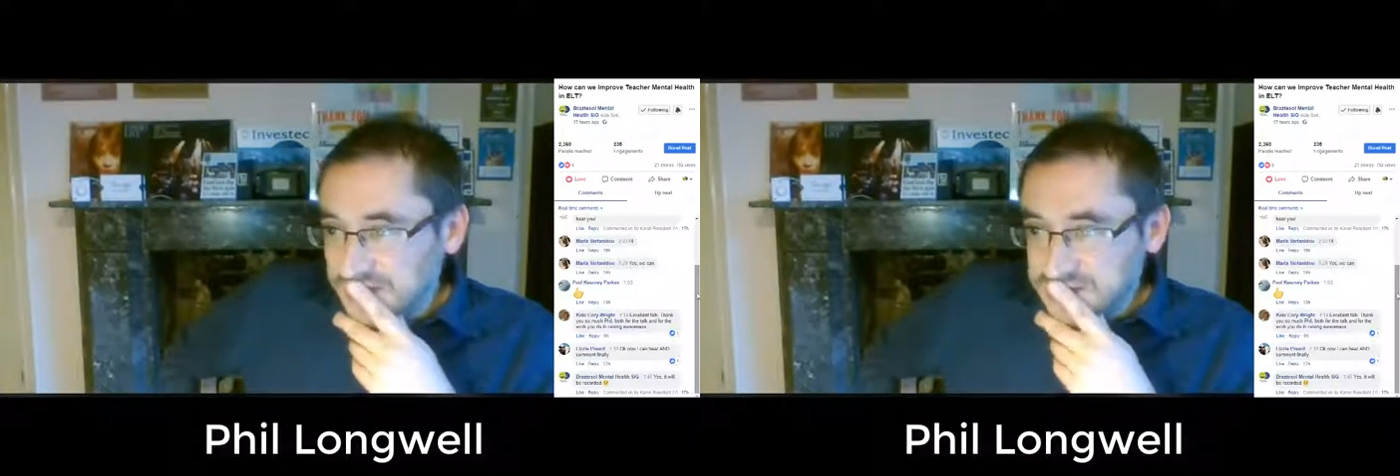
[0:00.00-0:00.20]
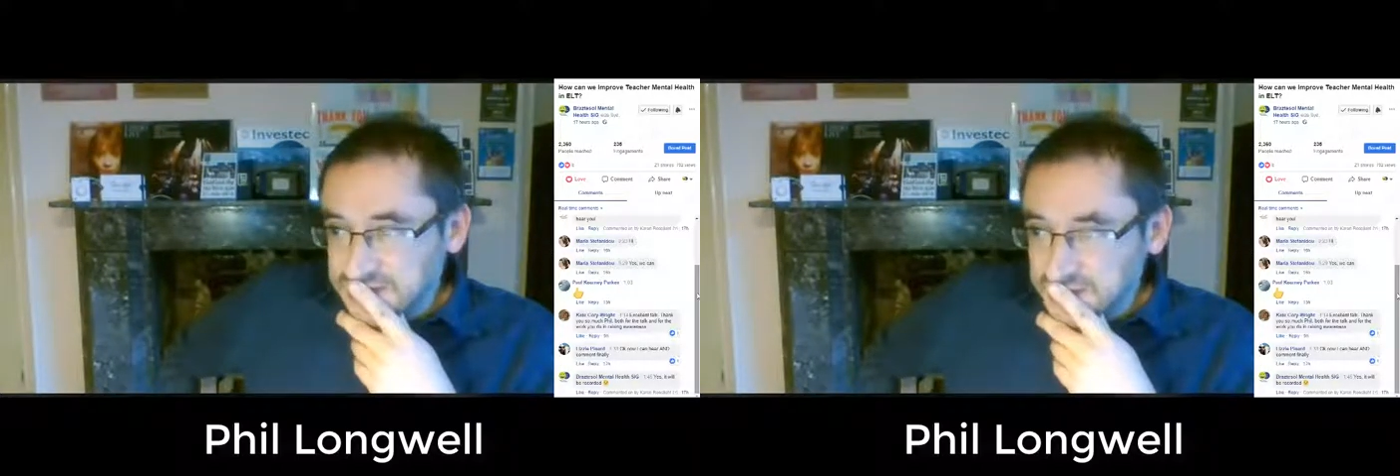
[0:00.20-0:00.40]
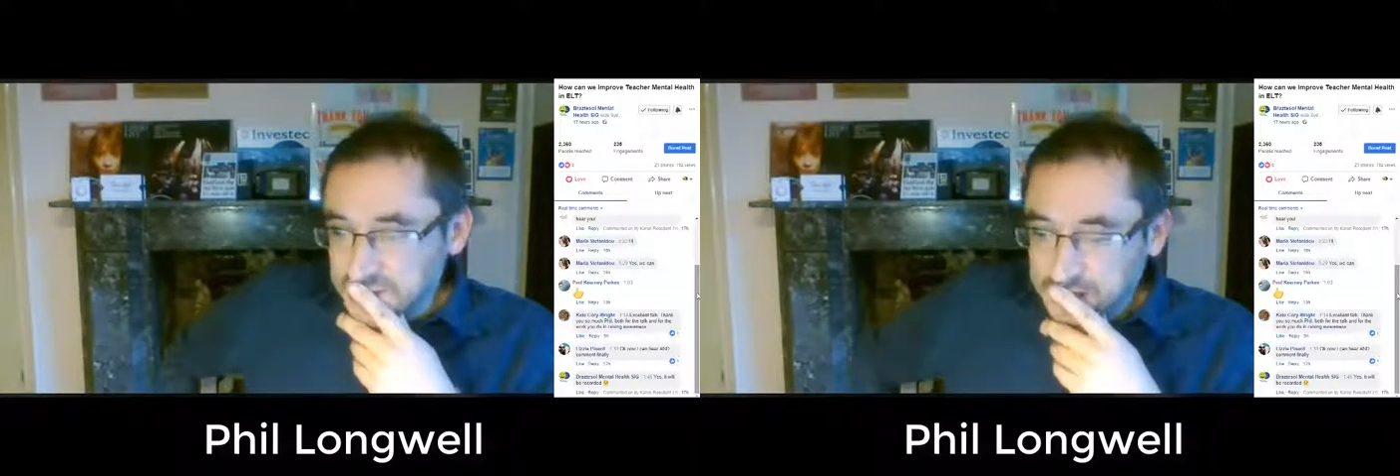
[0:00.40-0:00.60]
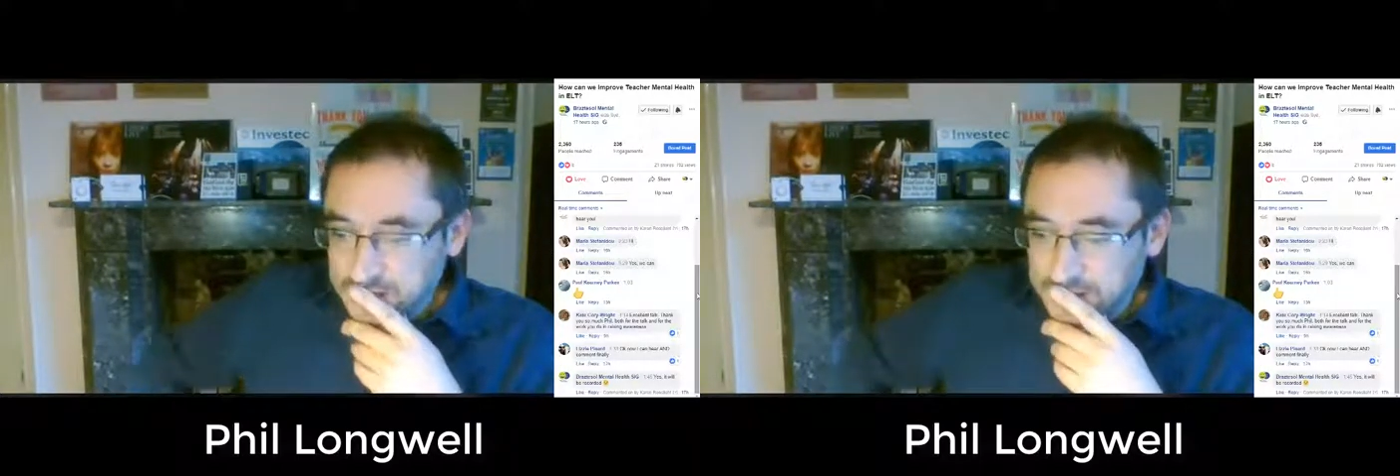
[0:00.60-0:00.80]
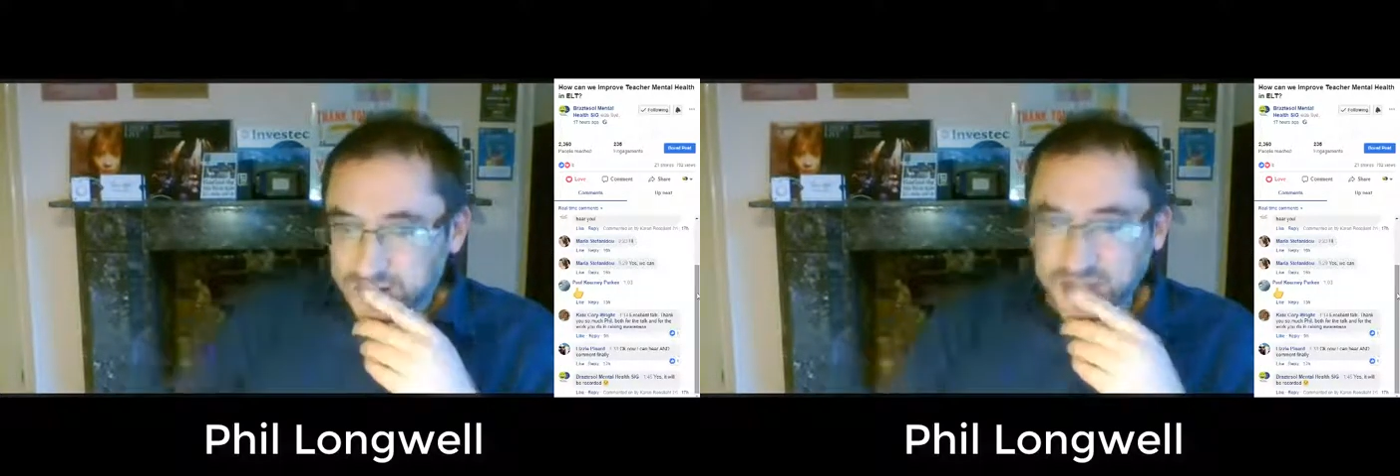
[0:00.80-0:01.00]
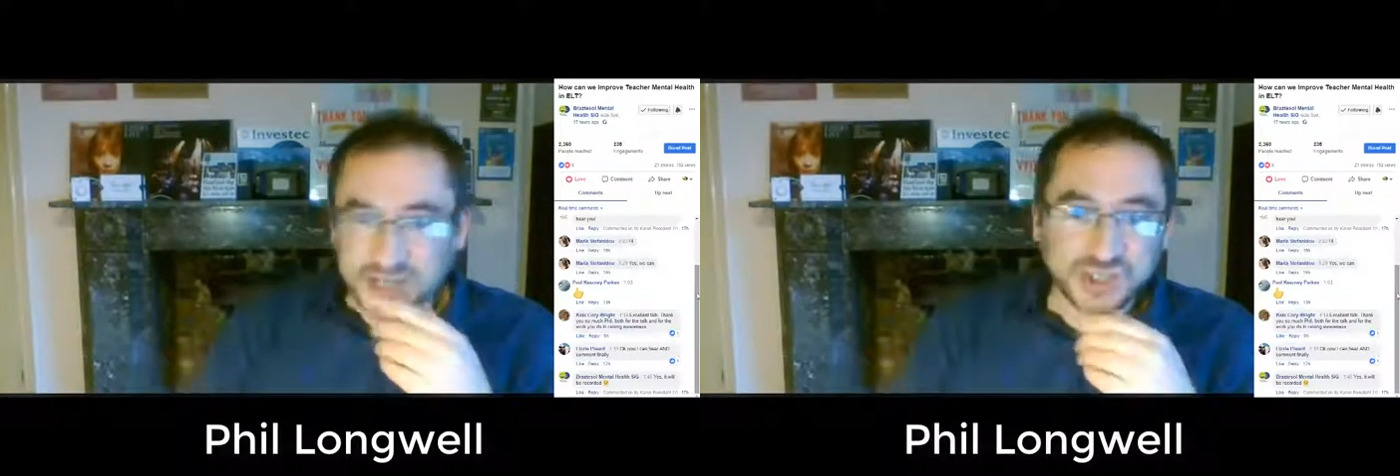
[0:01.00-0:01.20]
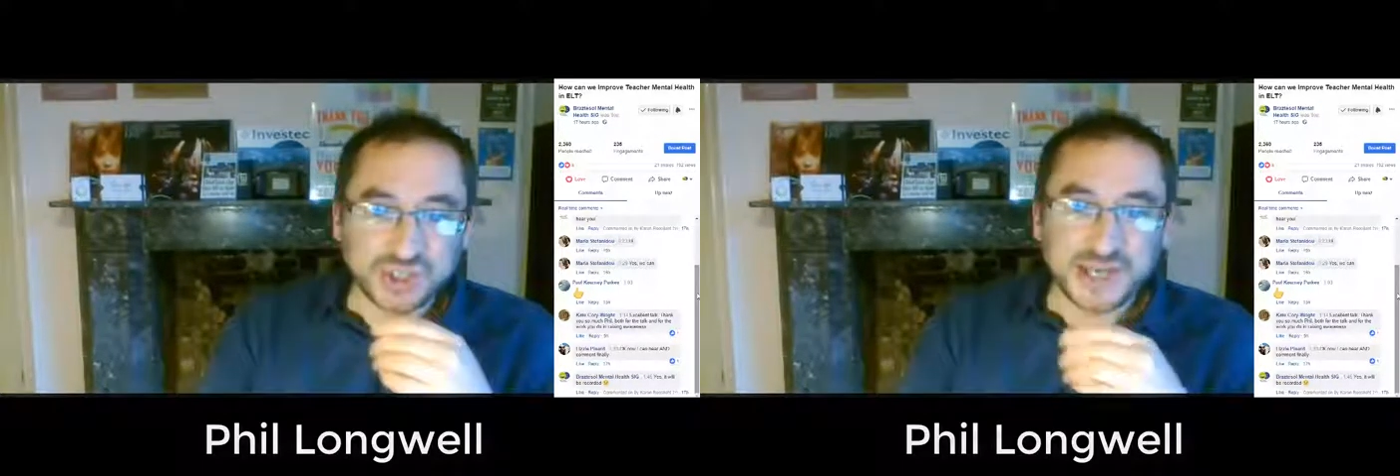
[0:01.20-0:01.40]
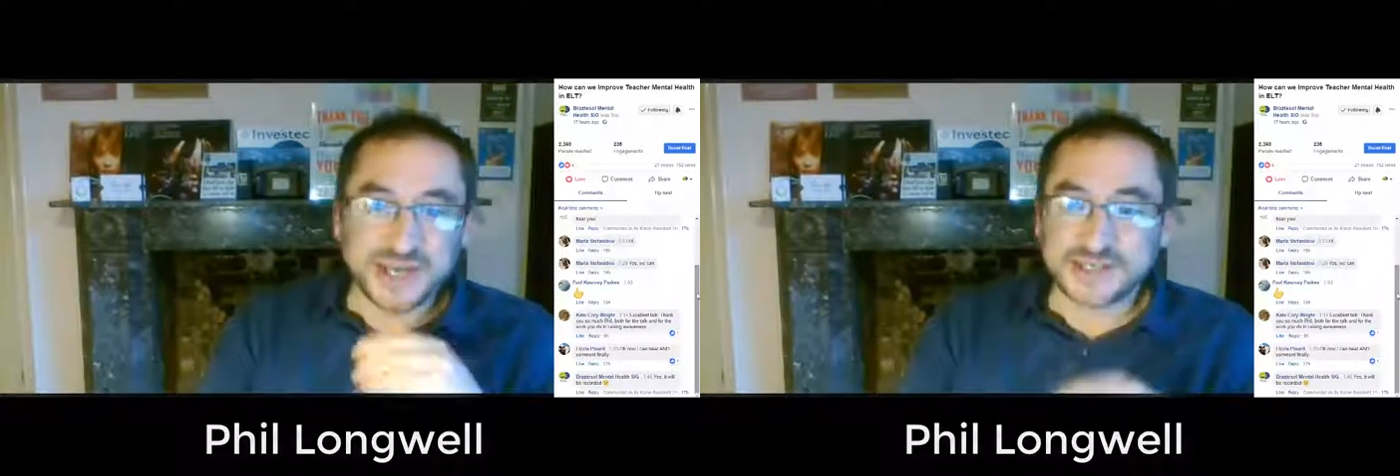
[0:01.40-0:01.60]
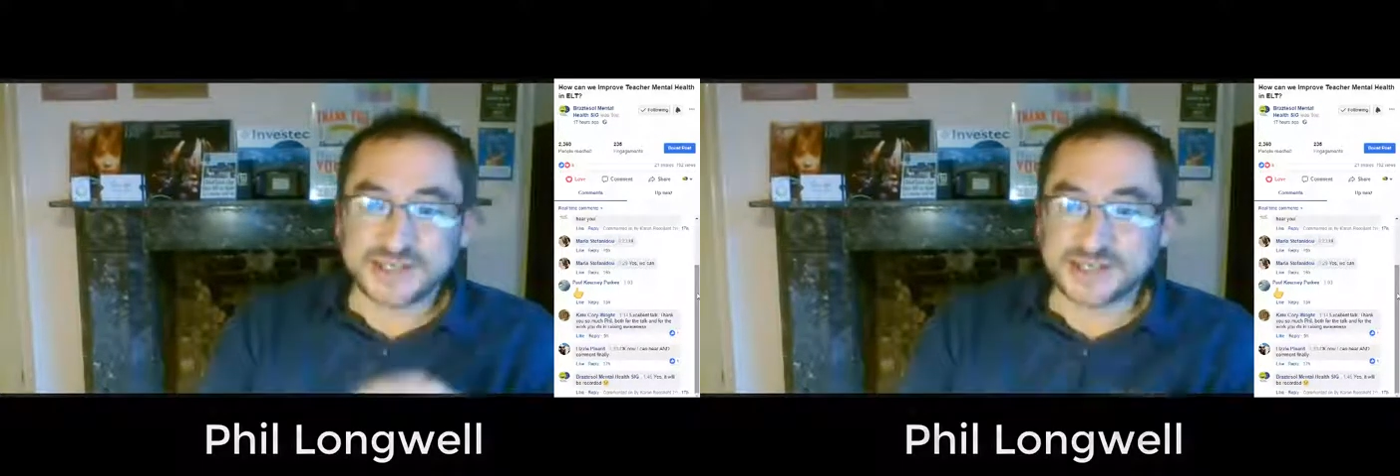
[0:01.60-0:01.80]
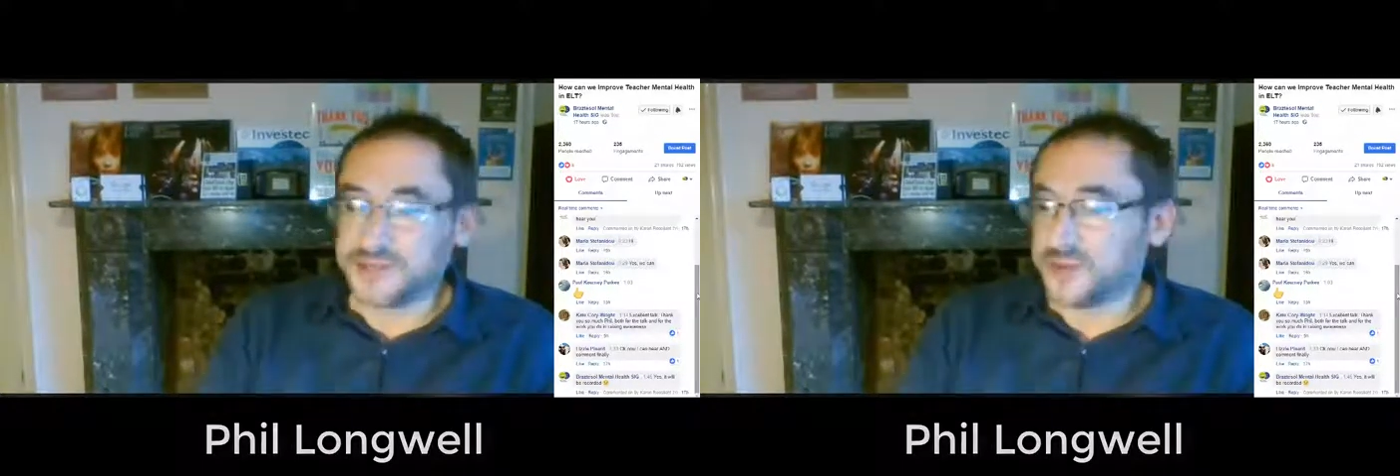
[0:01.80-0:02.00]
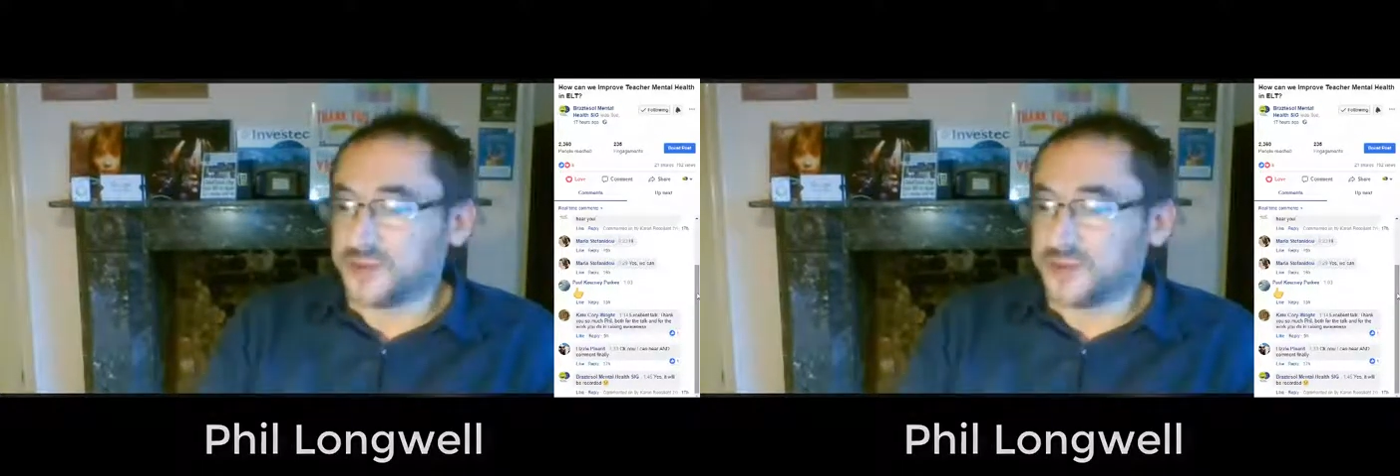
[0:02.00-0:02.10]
So I'd like to share something with